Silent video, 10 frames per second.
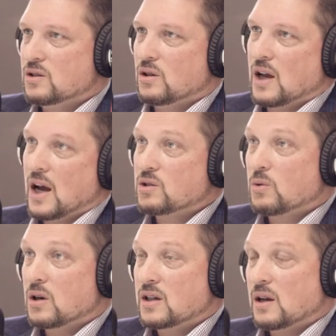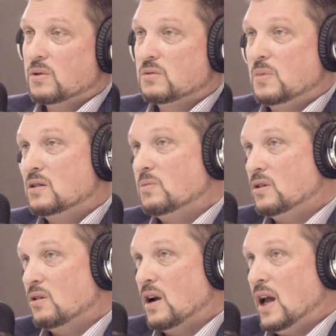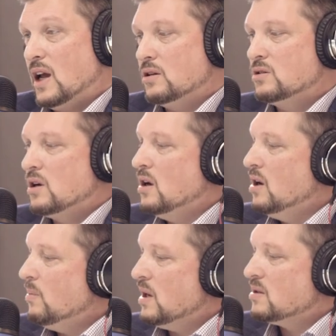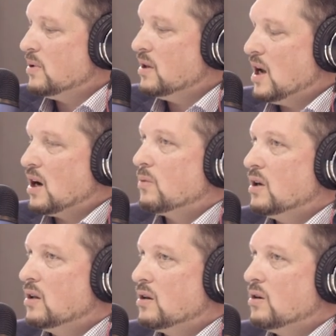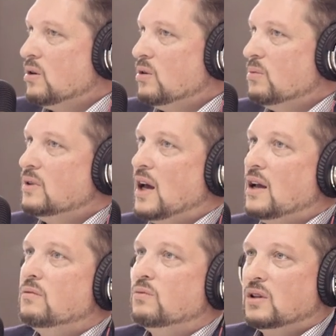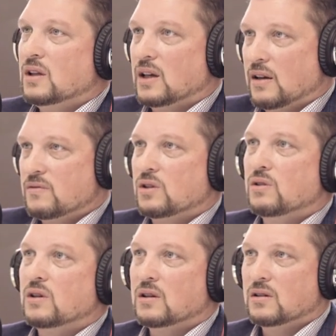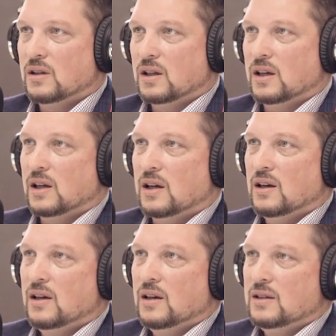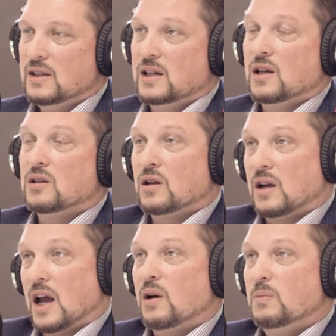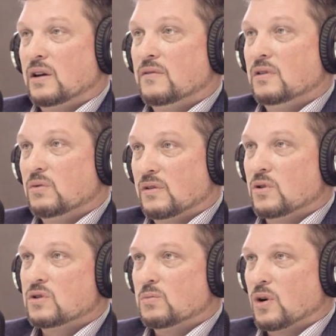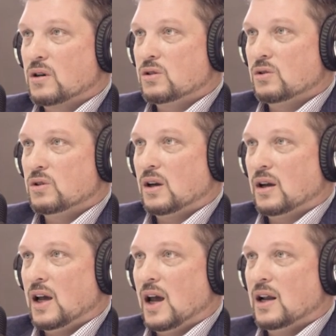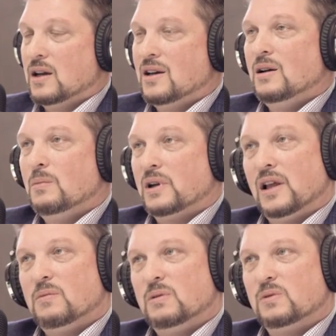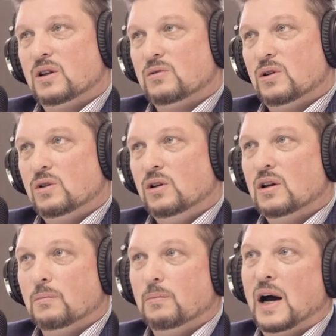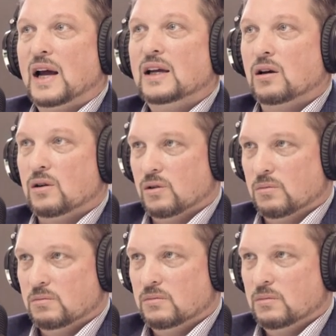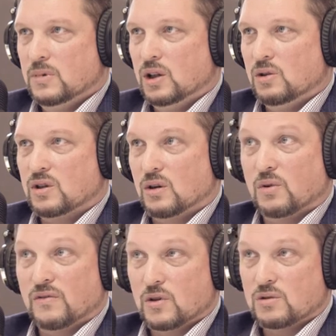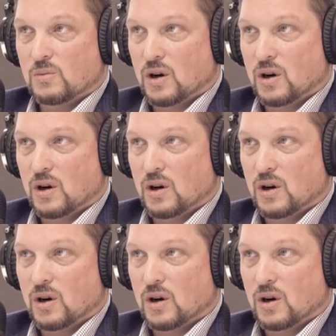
And right. so the actuary tables based upon your age, based upon the equity in the home, that really gives you the the details on how big of a reverse mortgage loan you can get. But a lot of people don't know you can buy a home using a reverse